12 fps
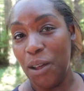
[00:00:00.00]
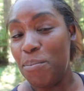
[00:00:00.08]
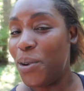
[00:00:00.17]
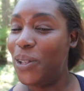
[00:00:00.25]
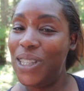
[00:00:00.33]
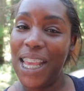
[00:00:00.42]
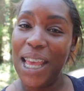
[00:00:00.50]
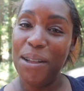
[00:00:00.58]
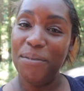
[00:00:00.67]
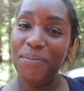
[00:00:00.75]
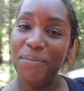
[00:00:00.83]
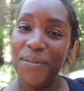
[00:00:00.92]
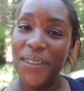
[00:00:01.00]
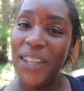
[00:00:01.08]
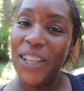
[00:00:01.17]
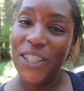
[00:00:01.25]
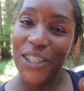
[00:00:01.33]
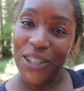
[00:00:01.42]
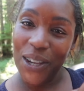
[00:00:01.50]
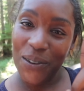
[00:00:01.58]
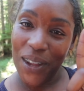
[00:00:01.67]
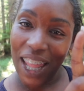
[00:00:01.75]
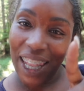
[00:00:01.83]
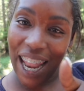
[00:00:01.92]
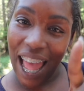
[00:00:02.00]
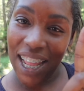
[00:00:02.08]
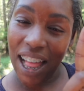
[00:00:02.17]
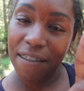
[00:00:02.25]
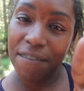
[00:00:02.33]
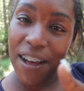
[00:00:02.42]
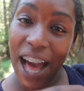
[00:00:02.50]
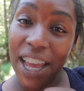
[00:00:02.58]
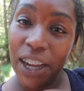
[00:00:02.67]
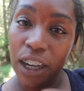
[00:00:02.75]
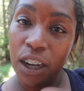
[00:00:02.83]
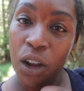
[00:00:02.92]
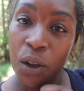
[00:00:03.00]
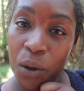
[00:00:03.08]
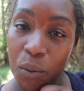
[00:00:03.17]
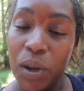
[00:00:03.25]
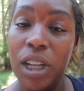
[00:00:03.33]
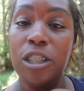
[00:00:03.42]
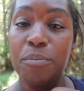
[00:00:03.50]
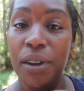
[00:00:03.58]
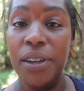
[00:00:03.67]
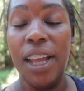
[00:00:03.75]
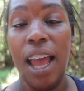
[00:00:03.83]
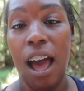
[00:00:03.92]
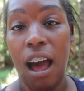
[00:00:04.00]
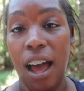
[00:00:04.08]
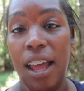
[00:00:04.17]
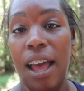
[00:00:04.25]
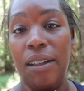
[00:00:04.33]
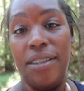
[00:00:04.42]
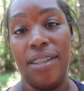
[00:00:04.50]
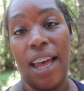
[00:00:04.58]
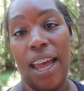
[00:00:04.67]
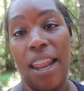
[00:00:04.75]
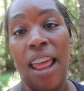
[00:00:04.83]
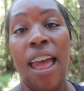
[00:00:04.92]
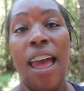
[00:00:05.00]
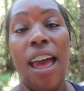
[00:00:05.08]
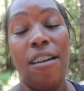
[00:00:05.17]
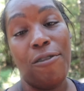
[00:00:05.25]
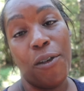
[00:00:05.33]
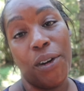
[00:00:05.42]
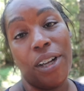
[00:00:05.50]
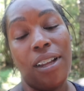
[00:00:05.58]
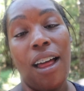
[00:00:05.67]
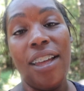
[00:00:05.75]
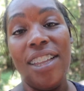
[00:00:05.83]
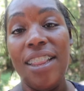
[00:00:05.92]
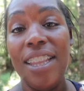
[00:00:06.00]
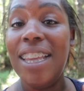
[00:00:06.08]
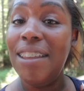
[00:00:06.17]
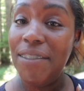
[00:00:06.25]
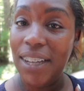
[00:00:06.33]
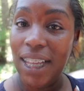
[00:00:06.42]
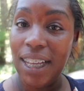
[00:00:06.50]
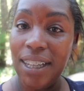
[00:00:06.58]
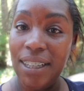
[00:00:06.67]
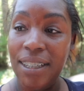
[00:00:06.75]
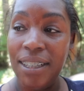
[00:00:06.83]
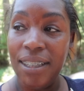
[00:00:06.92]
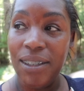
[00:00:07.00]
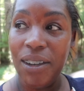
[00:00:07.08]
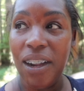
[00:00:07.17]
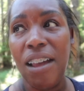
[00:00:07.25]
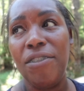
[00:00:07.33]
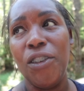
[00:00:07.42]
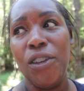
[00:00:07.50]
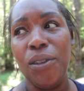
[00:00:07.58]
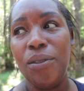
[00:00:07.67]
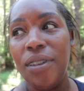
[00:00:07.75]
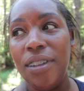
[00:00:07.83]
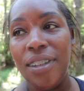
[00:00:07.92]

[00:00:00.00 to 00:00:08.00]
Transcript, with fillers: Pro tip, don't light a fire when it's burning hot outside at four o'clock in the evening or afternoon.